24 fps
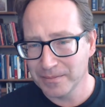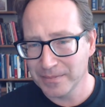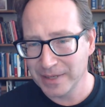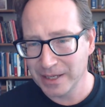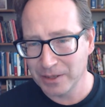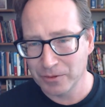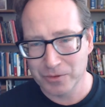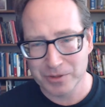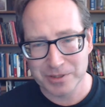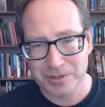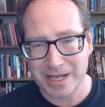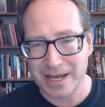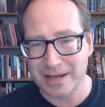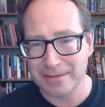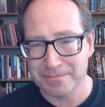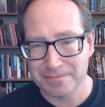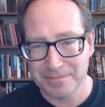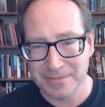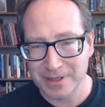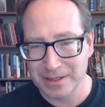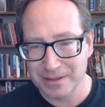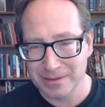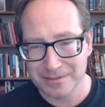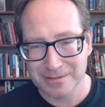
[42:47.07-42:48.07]
it would
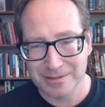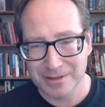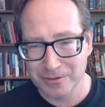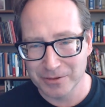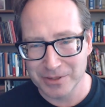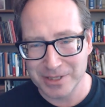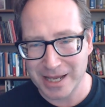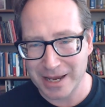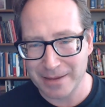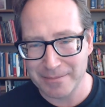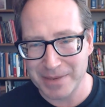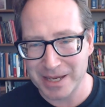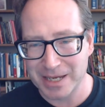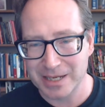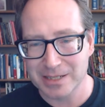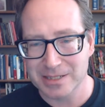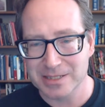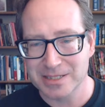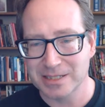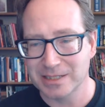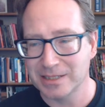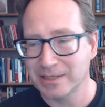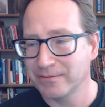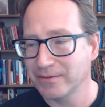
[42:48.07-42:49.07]
not make
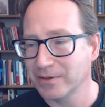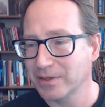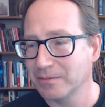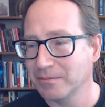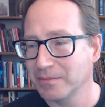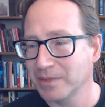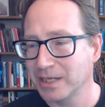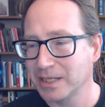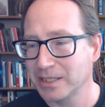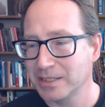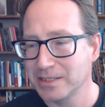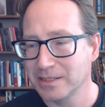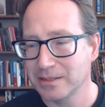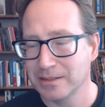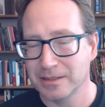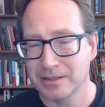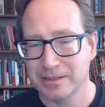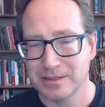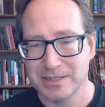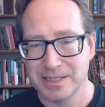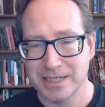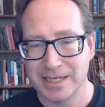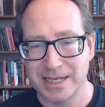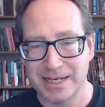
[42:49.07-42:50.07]
us significant money
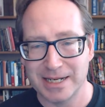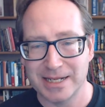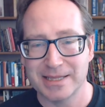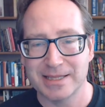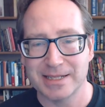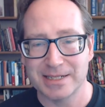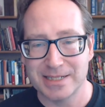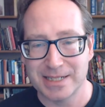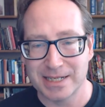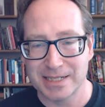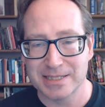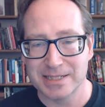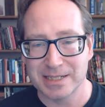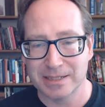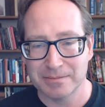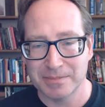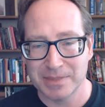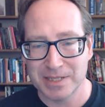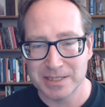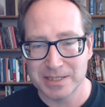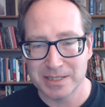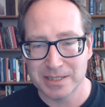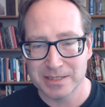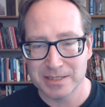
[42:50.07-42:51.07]
to get in the testing
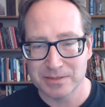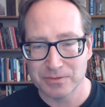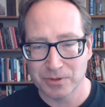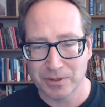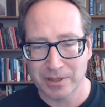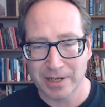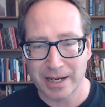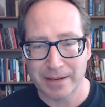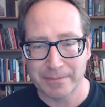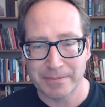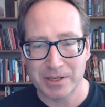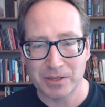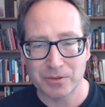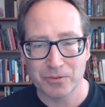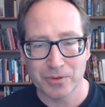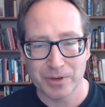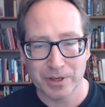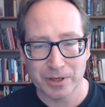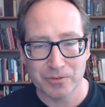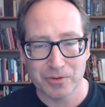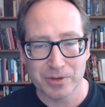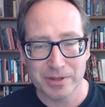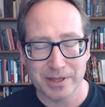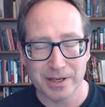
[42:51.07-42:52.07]
business. We're happy to
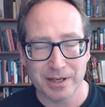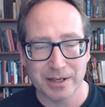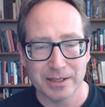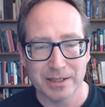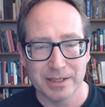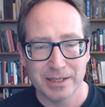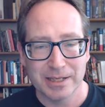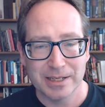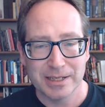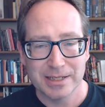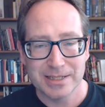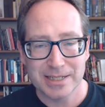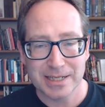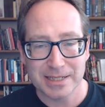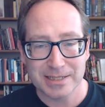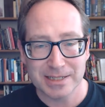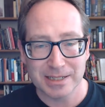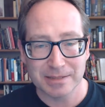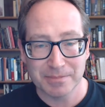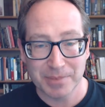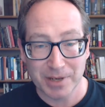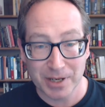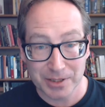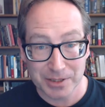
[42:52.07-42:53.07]
work with our
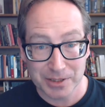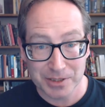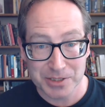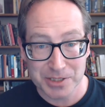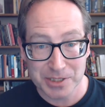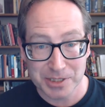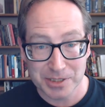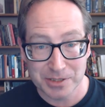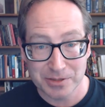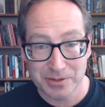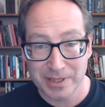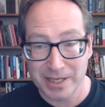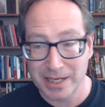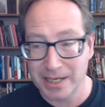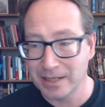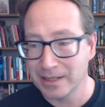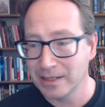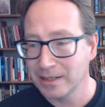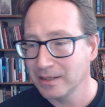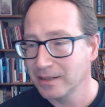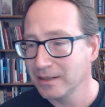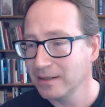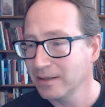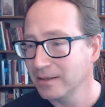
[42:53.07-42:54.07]
testing partners to do that.
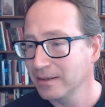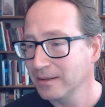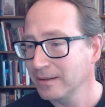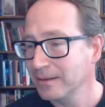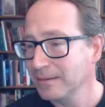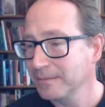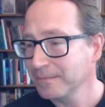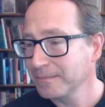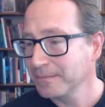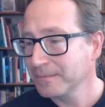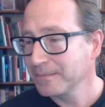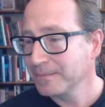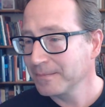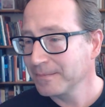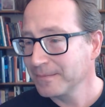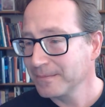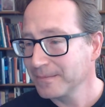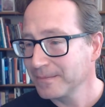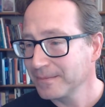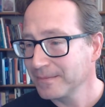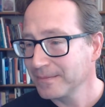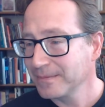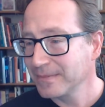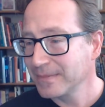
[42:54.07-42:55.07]

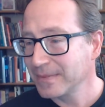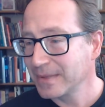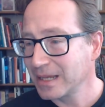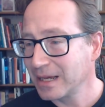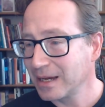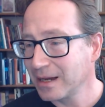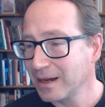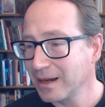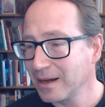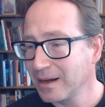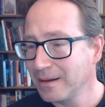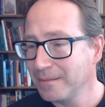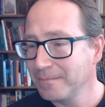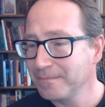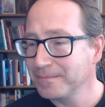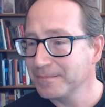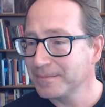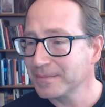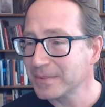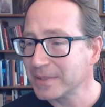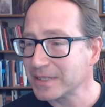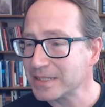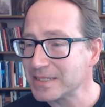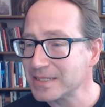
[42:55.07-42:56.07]

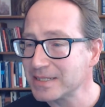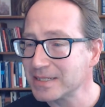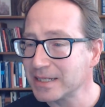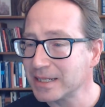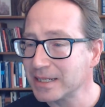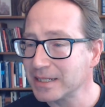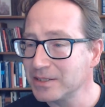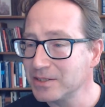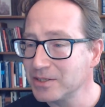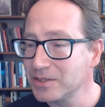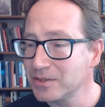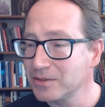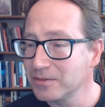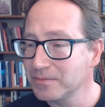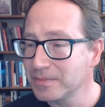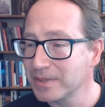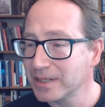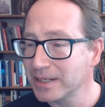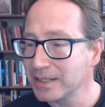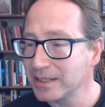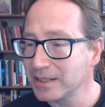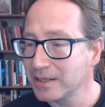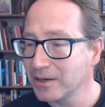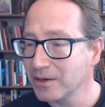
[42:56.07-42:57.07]
Let's see, do you
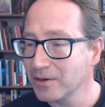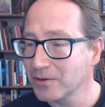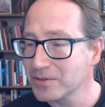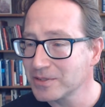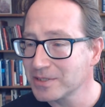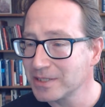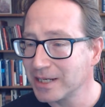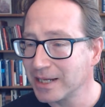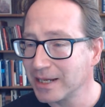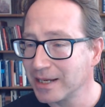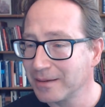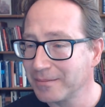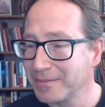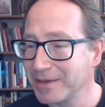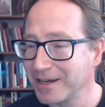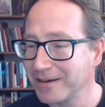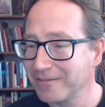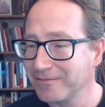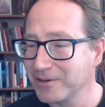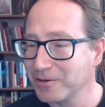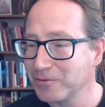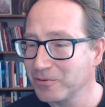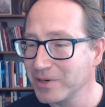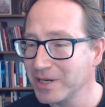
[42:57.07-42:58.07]
plan to host an AMA
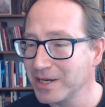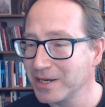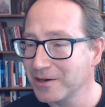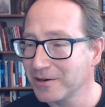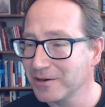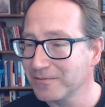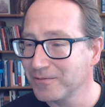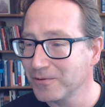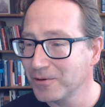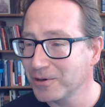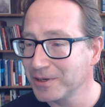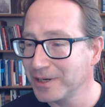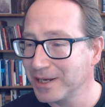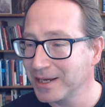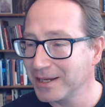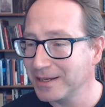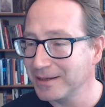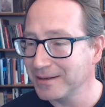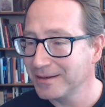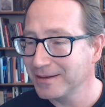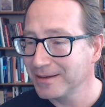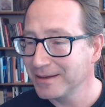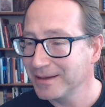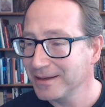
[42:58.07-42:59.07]
every week or
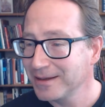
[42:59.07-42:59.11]
fortnight,